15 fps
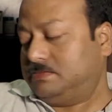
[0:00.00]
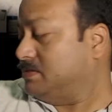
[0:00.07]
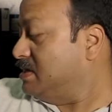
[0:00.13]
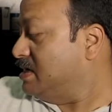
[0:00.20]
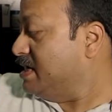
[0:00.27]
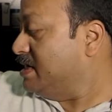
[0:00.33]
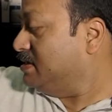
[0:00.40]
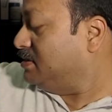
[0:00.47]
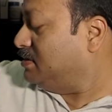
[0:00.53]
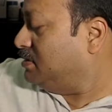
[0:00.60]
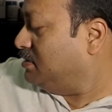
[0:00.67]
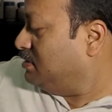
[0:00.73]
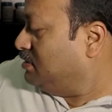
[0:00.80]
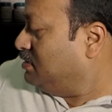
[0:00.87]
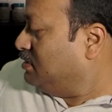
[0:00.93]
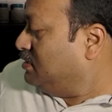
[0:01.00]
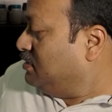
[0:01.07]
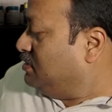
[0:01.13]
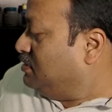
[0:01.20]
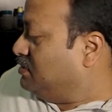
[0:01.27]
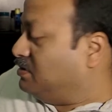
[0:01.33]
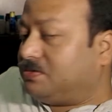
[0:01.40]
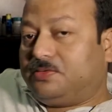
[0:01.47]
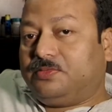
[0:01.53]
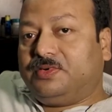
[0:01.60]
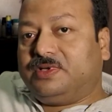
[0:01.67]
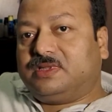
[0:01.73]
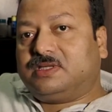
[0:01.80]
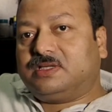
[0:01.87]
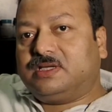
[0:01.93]
lens
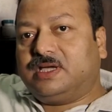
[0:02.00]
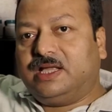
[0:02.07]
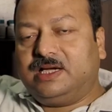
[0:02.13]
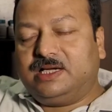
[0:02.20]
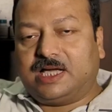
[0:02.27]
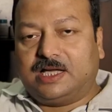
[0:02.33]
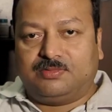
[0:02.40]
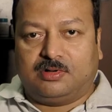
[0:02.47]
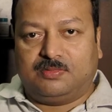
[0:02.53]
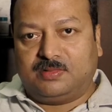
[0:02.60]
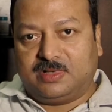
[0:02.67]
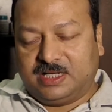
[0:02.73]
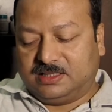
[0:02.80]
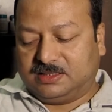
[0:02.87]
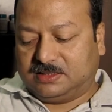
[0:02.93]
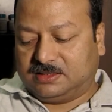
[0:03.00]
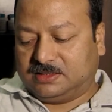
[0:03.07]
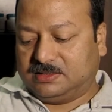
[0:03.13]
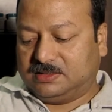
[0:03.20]
with any type of lens,